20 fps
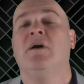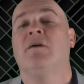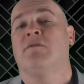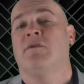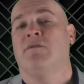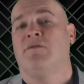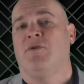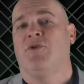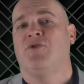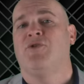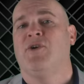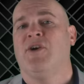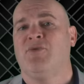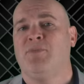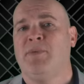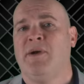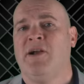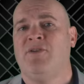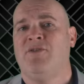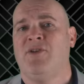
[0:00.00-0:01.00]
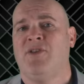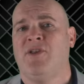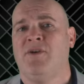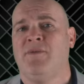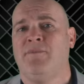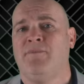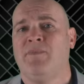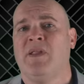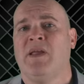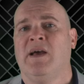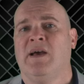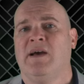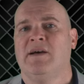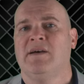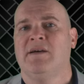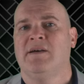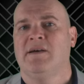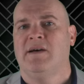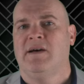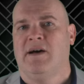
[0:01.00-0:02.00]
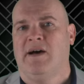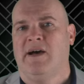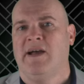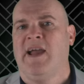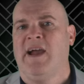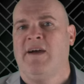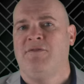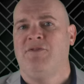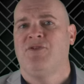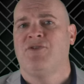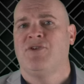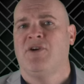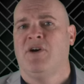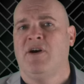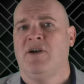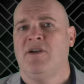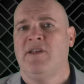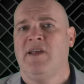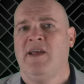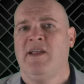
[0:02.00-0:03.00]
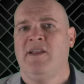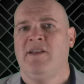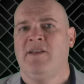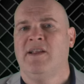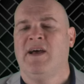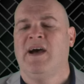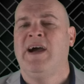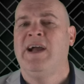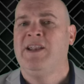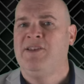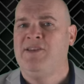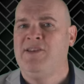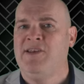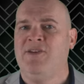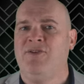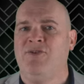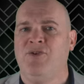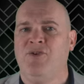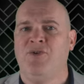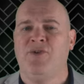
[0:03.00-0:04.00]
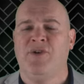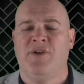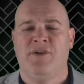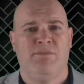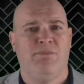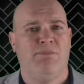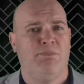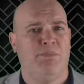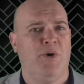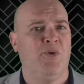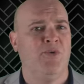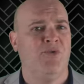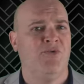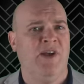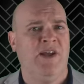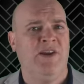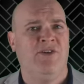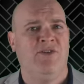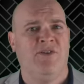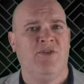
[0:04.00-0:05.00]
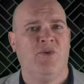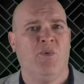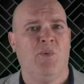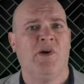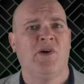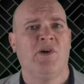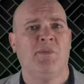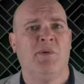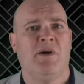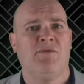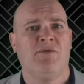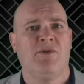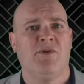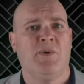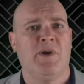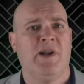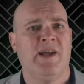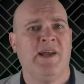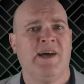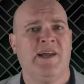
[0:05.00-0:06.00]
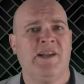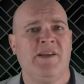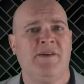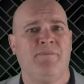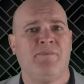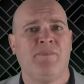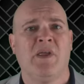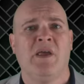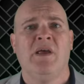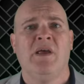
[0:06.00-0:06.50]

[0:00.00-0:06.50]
For full transparency though, I have this card and I did do both stages of the welcome offer when I got it,